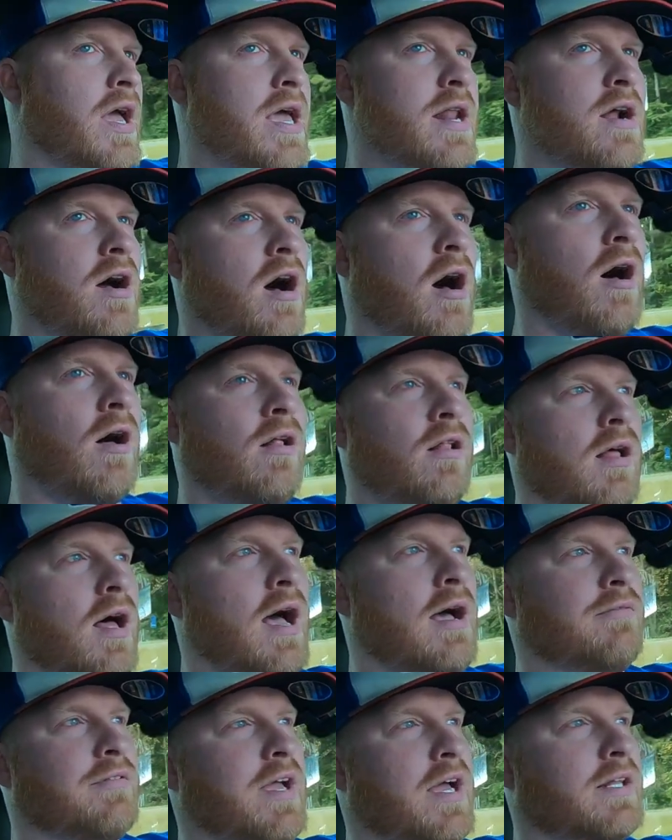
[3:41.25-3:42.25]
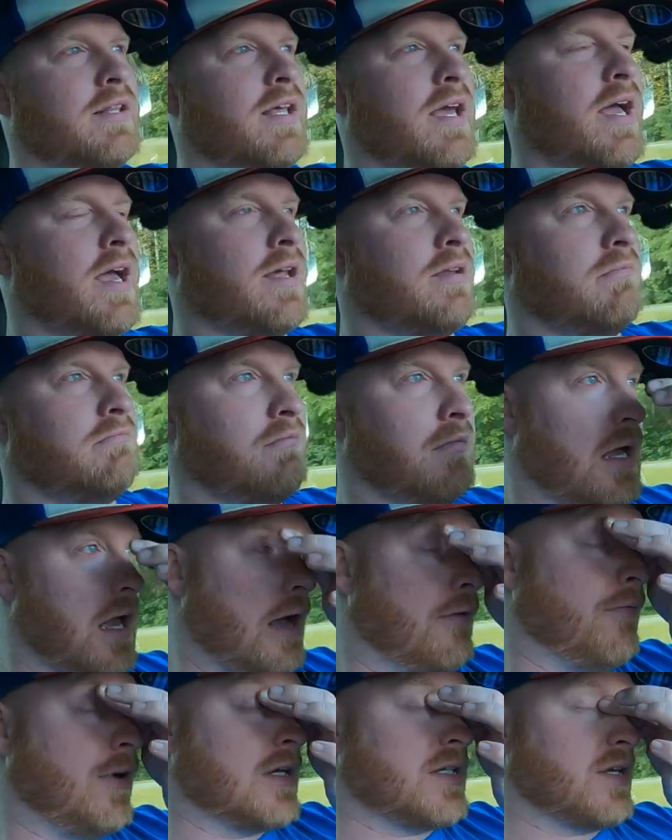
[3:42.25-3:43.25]
In all, I've got that.
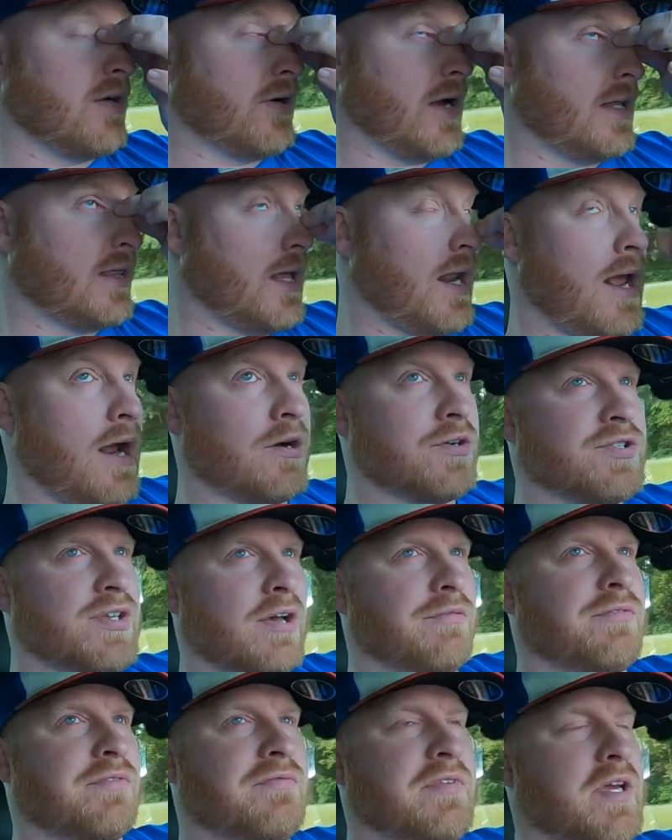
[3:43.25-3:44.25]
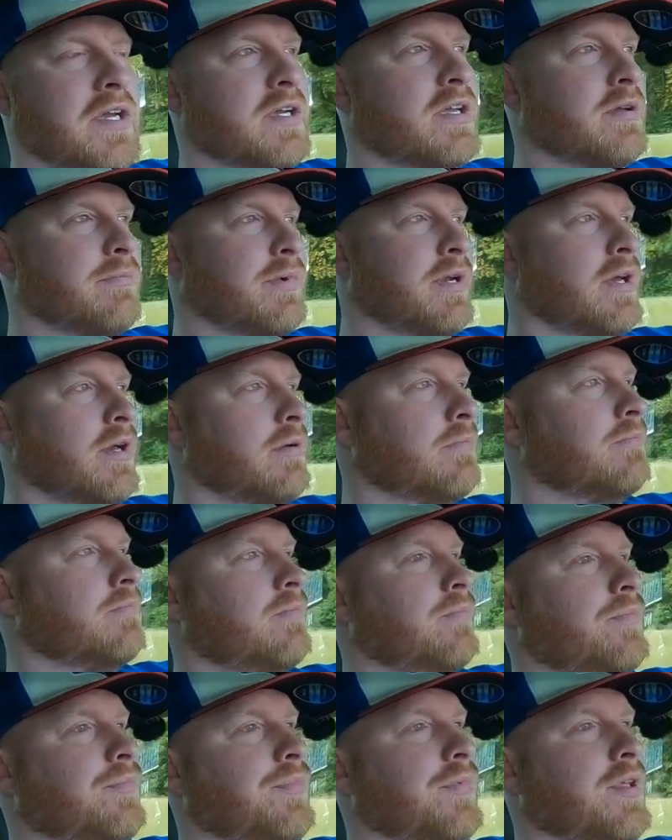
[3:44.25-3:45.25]
I've also got that airsoft event coming
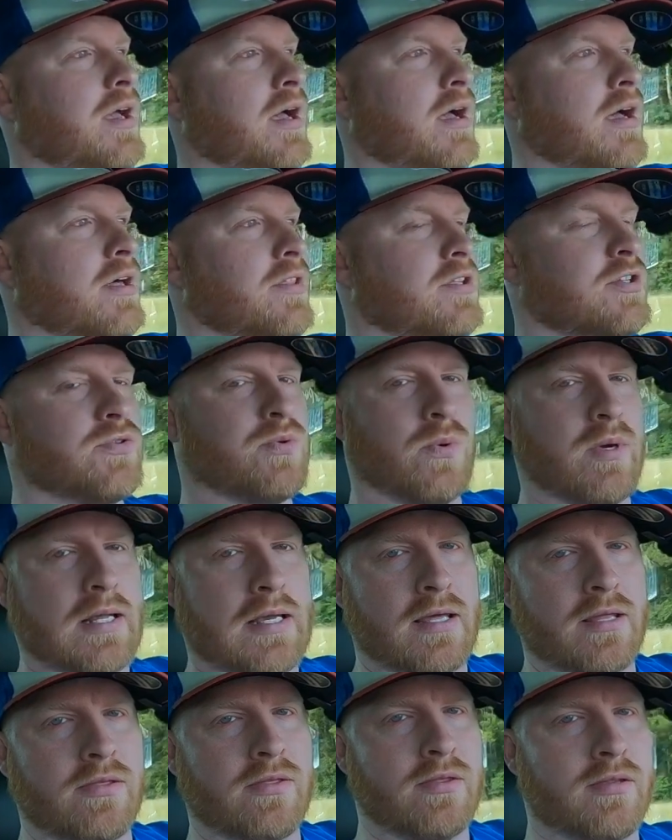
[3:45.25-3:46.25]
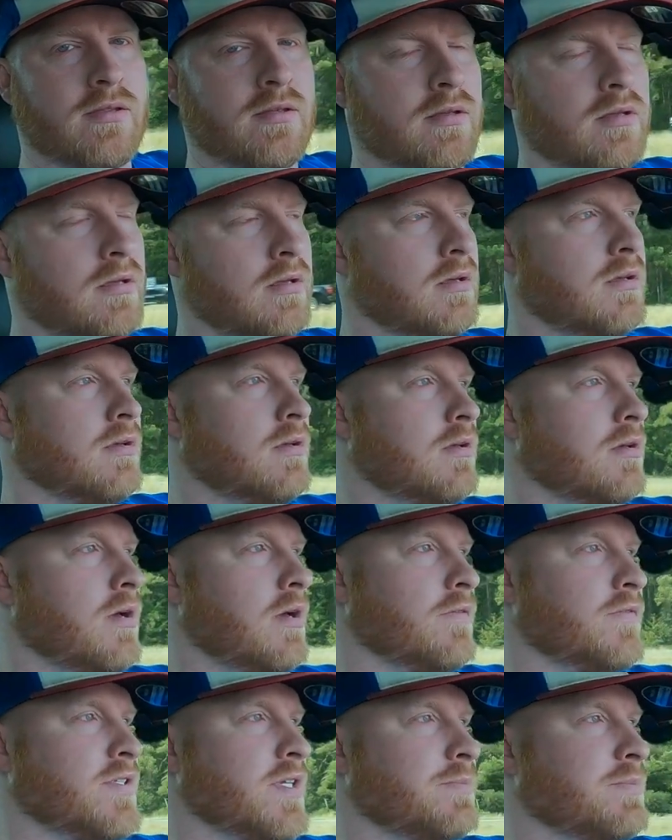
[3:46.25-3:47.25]
up, uh, the
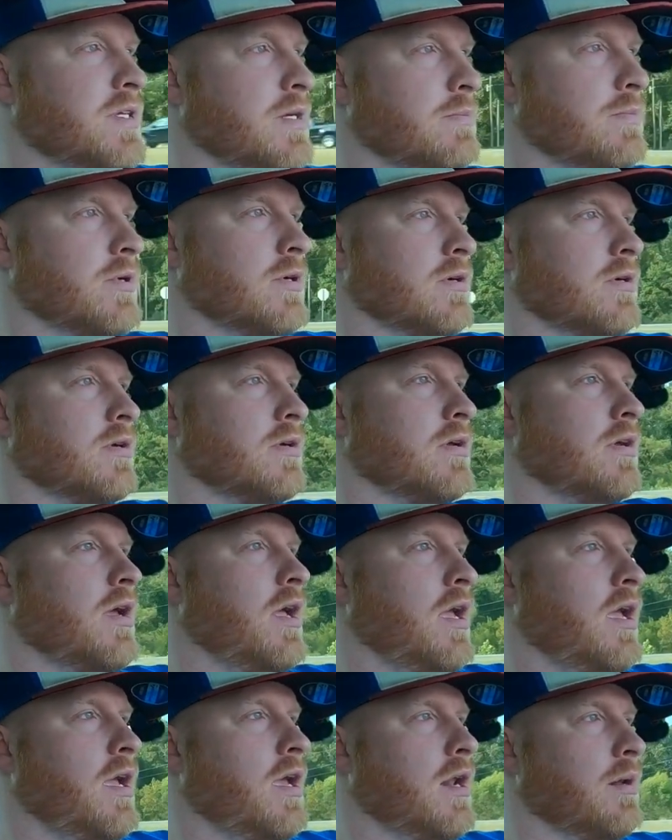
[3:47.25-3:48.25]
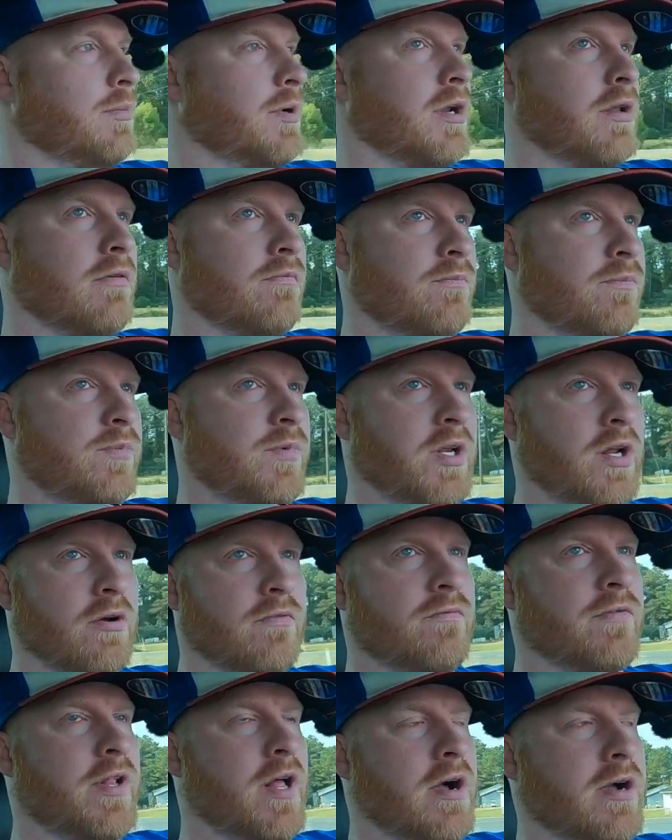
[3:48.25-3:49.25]
20th of September. I'm gonna you
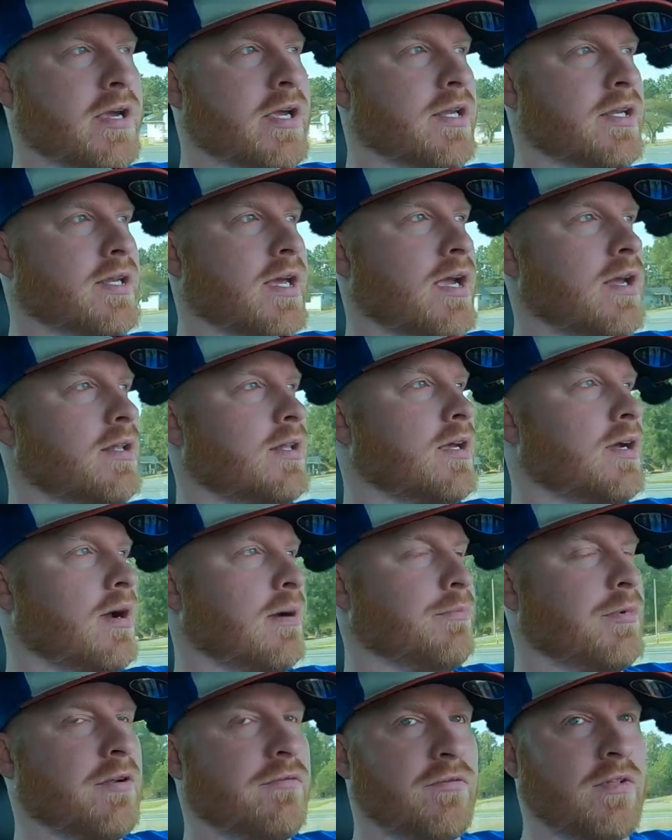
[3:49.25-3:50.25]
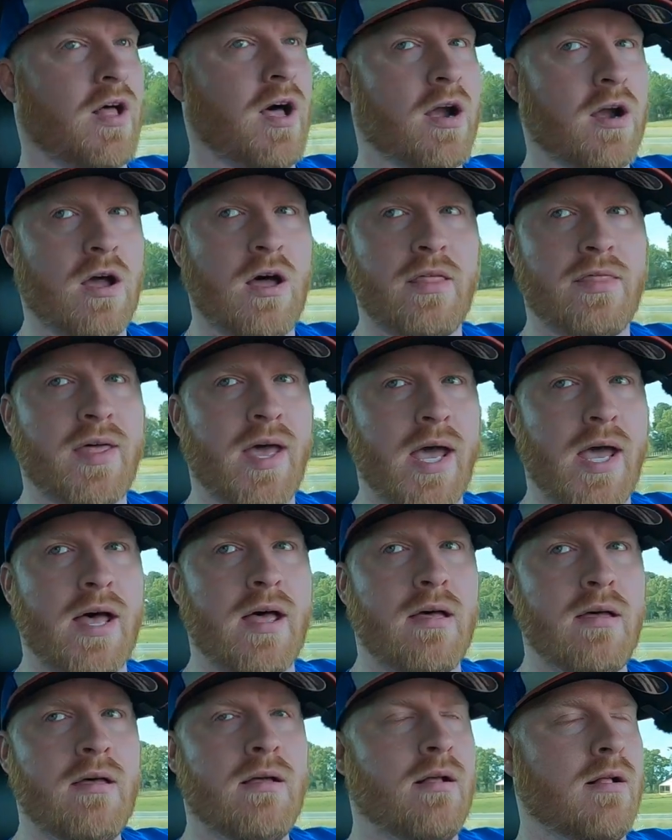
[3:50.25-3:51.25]
know vlog it down there. I'm gonna vlog all that,